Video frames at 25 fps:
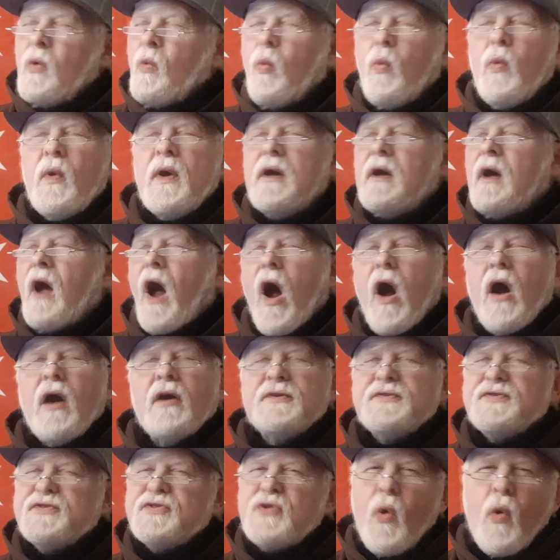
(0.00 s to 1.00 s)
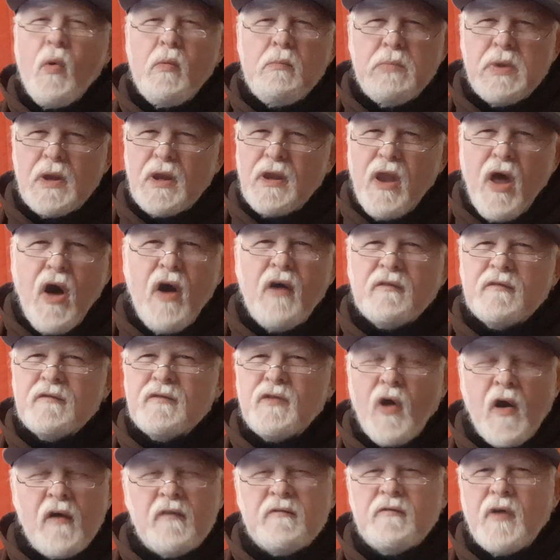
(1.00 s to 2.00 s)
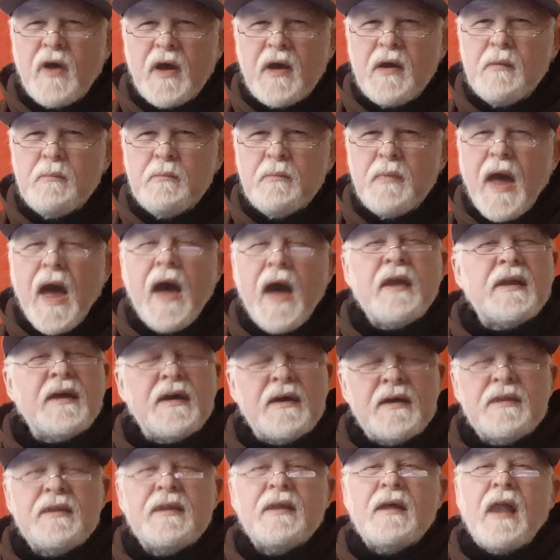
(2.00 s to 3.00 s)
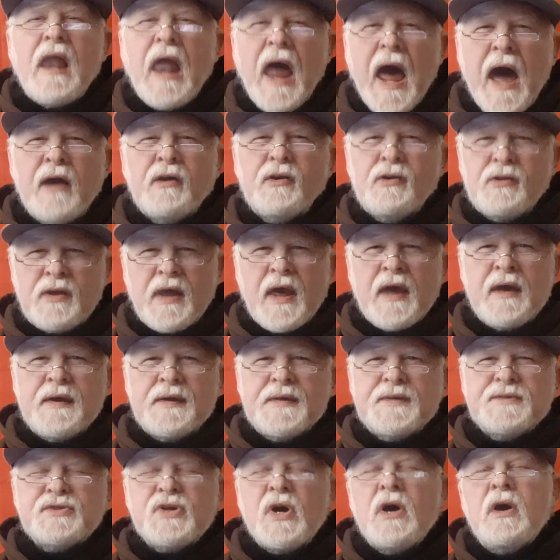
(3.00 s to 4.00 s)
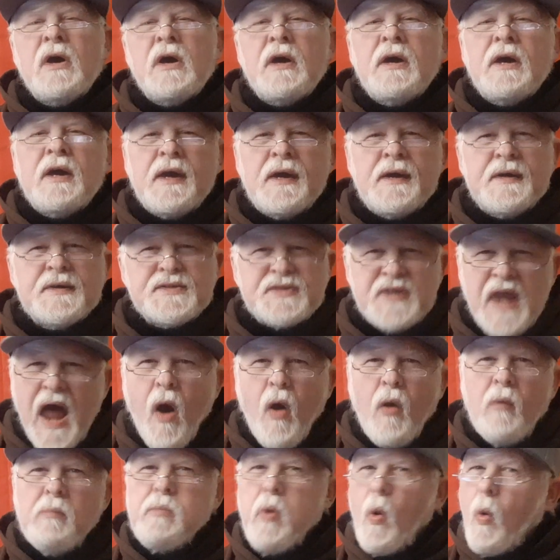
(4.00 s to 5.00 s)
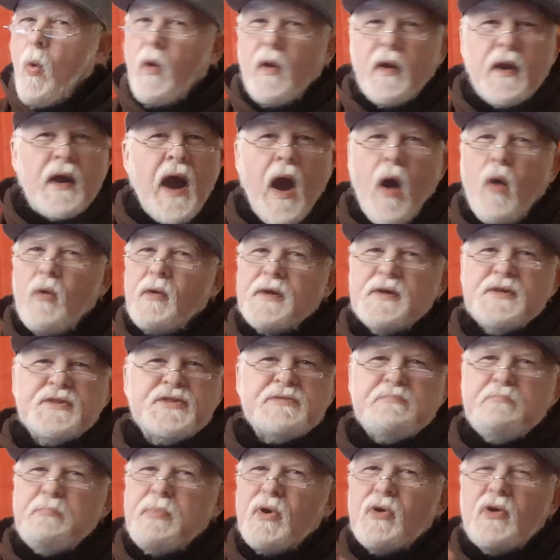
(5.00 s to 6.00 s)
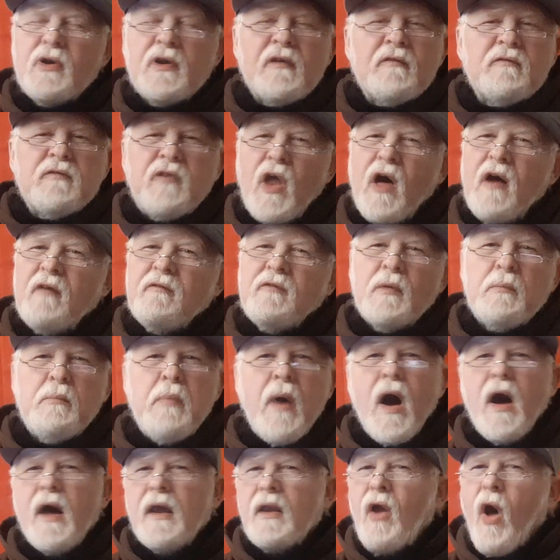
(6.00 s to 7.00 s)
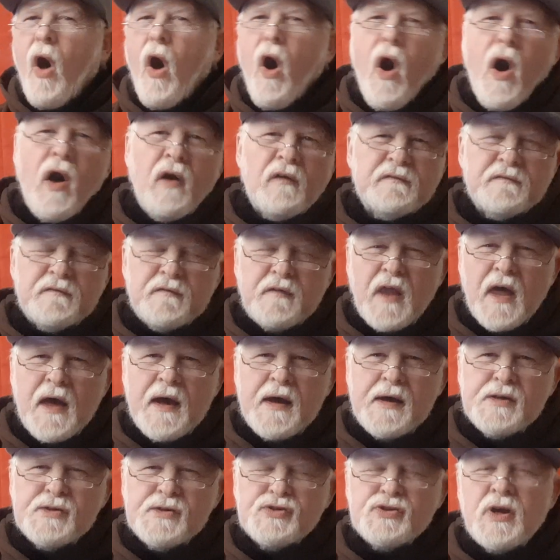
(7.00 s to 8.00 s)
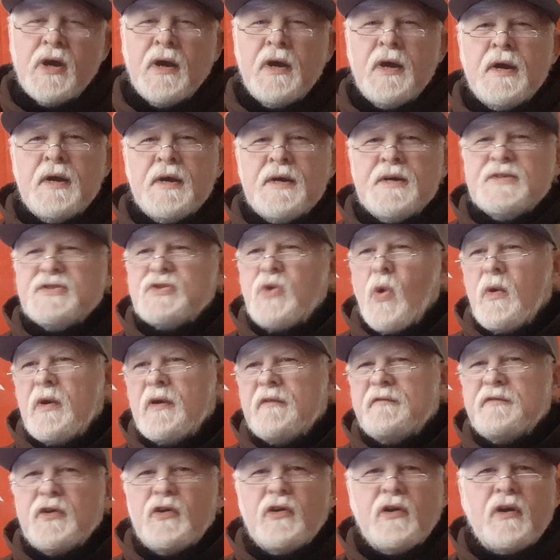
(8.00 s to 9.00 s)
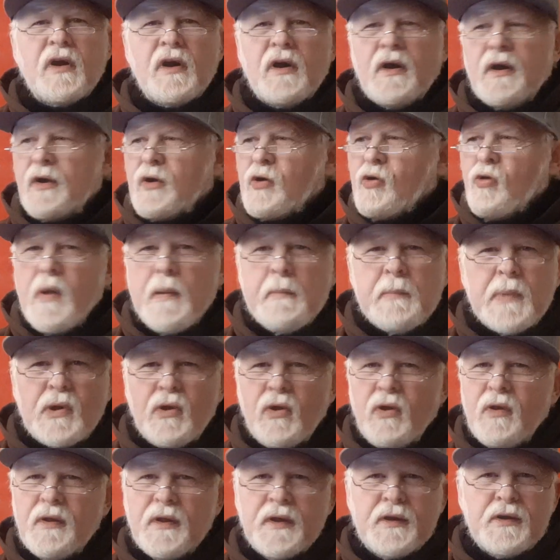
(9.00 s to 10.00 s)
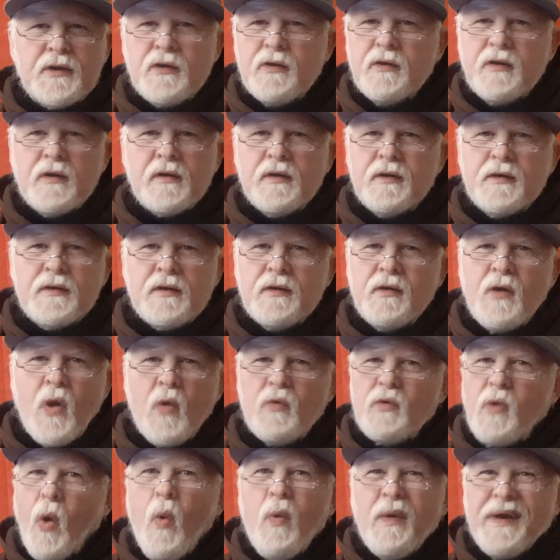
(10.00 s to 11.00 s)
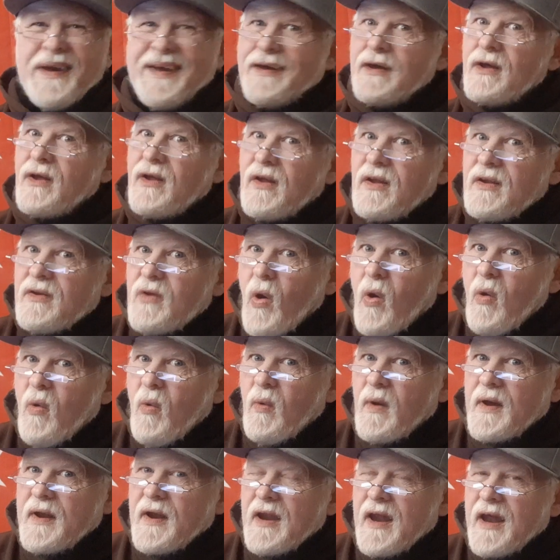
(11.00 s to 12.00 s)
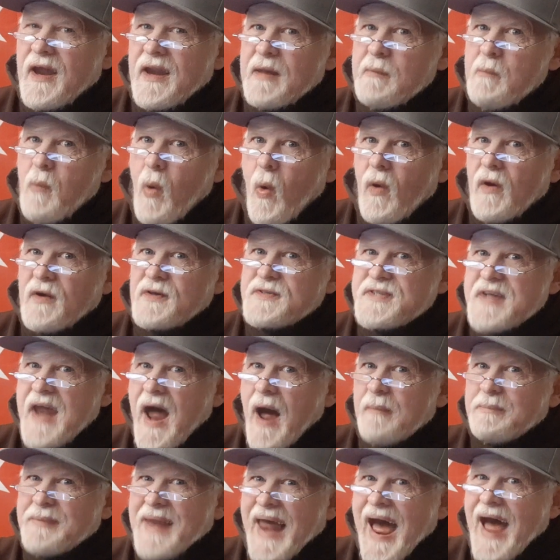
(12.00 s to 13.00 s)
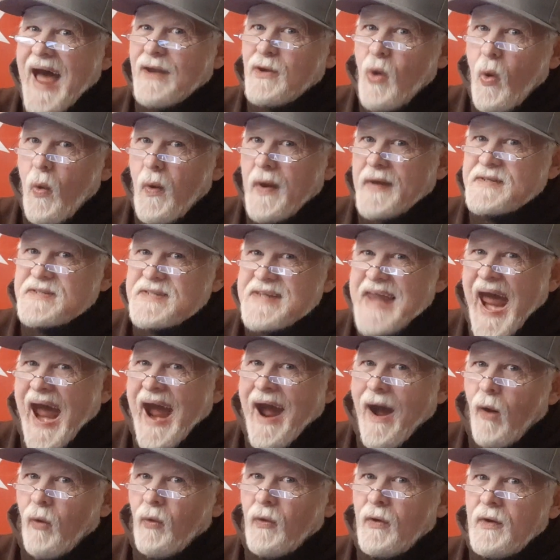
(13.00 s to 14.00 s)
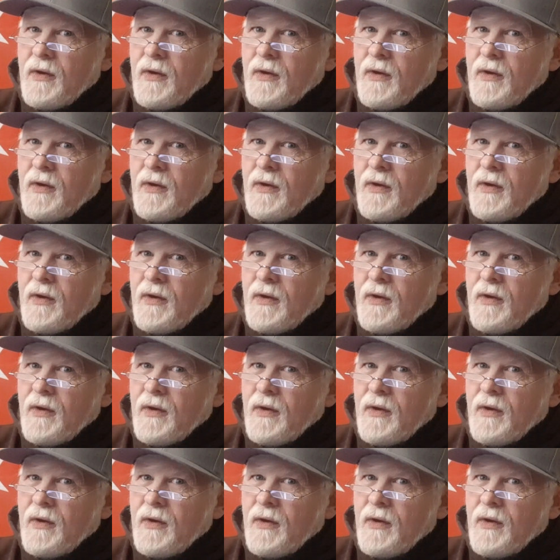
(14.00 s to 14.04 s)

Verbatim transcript: We are so beloved of him, and in the latter days, he is now pouring out his spirit of love upon all flesh. So if you're a criminal and you, you know, don't kill no one anymore, stop that noise now.